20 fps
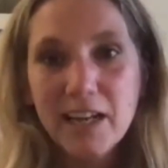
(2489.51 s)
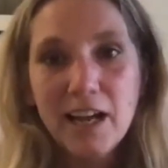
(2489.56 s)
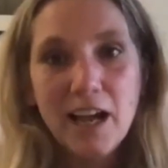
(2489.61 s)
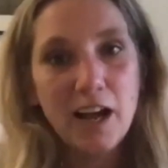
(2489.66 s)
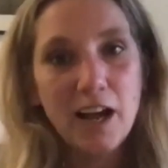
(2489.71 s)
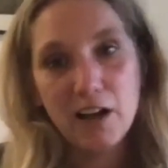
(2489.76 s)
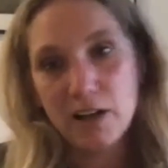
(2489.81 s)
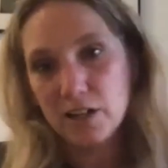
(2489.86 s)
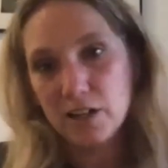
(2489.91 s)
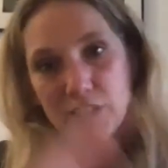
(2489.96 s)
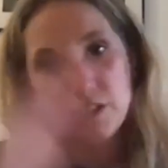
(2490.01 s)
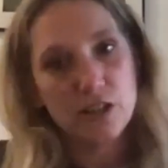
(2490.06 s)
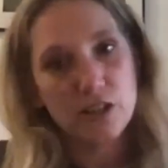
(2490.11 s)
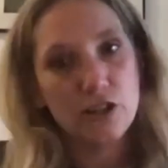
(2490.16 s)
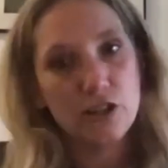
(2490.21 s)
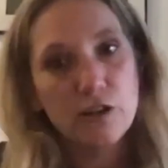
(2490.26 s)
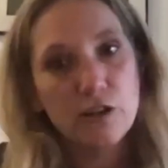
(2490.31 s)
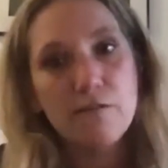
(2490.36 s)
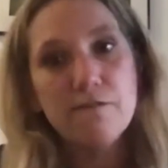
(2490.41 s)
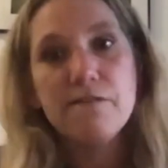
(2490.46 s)
and so you
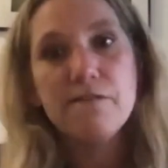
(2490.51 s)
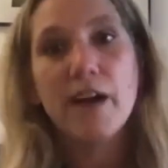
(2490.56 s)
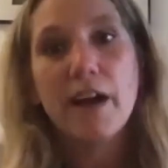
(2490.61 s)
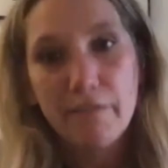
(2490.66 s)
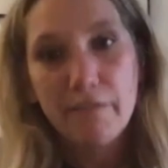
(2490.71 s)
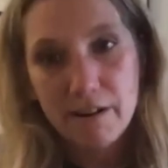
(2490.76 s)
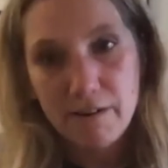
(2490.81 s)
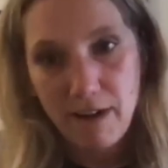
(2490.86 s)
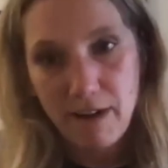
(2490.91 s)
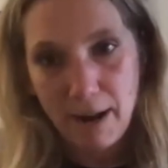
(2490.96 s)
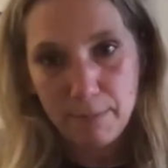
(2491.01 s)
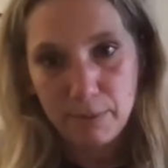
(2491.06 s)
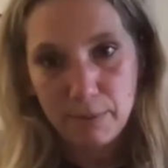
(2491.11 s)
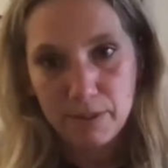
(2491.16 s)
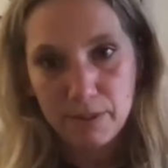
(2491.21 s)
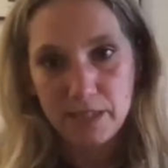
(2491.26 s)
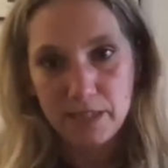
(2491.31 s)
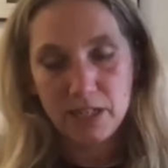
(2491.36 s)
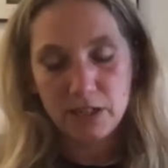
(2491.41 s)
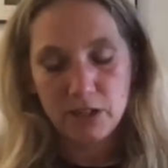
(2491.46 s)
can very
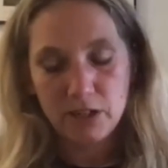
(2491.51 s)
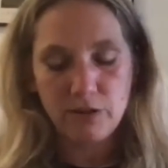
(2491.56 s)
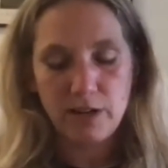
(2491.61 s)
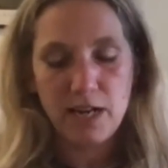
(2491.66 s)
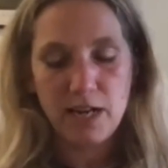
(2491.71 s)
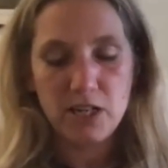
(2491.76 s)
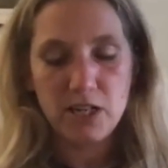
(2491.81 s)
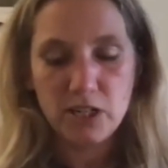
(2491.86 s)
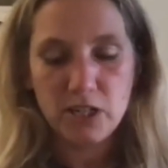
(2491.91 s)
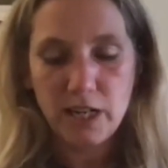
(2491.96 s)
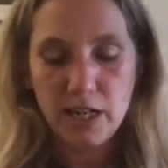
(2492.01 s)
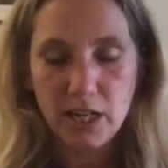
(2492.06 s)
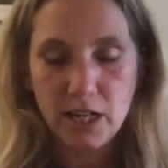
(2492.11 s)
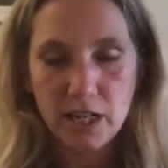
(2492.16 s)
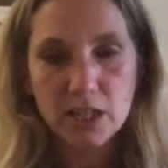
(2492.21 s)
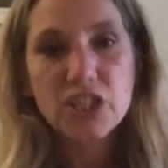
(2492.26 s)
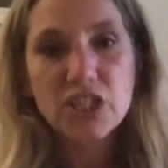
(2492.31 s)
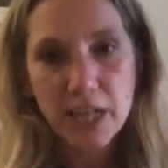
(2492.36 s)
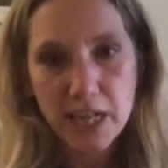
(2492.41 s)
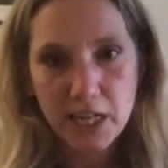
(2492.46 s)
rapidly create
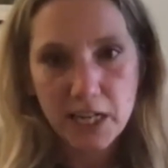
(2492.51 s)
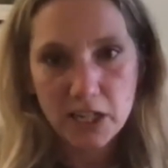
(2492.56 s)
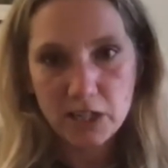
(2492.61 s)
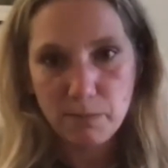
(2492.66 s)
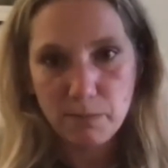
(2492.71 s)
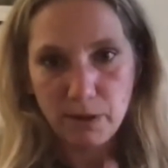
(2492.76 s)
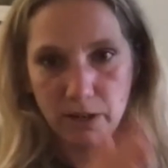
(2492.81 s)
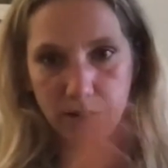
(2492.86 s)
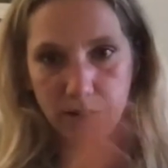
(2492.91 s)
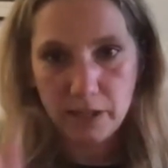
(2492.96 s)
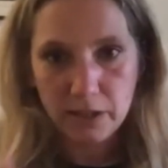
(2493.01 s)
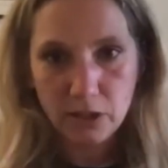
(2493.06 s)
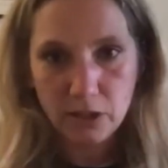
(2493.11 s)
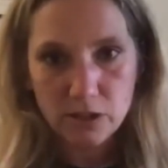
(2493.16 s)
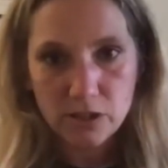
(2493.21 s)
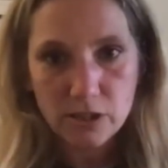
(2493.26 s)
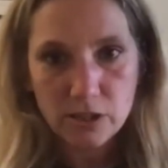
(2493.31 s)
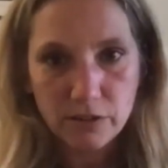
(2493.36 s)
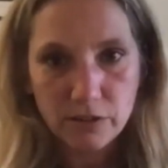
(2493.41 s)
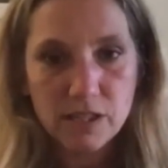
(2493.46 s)
change by
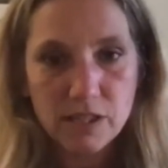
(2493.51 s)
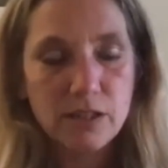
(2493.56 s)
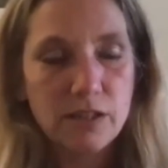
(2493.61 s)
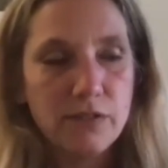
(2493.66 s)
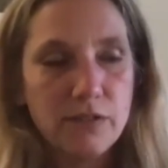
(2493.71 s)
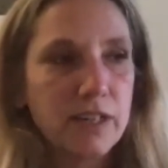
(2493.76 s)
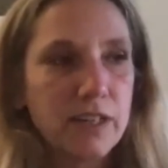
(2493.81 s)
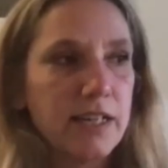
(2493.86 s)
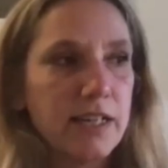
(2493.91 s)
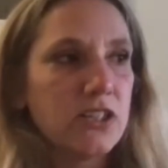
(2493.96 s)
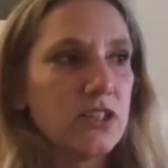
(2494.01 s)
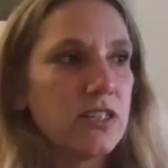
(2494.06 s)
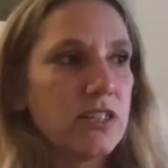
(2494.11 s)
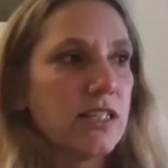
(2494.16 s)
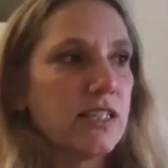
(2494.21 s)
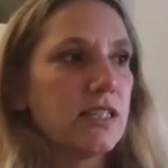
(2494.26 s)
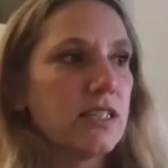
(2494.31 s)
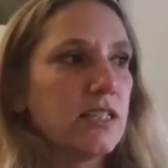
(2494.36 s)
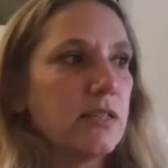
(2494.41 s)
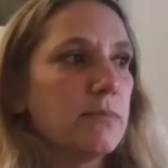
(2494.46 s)
those sort of certification
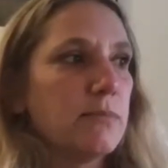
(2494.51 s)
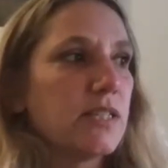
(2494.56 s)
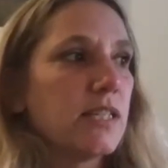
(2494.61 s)
systems.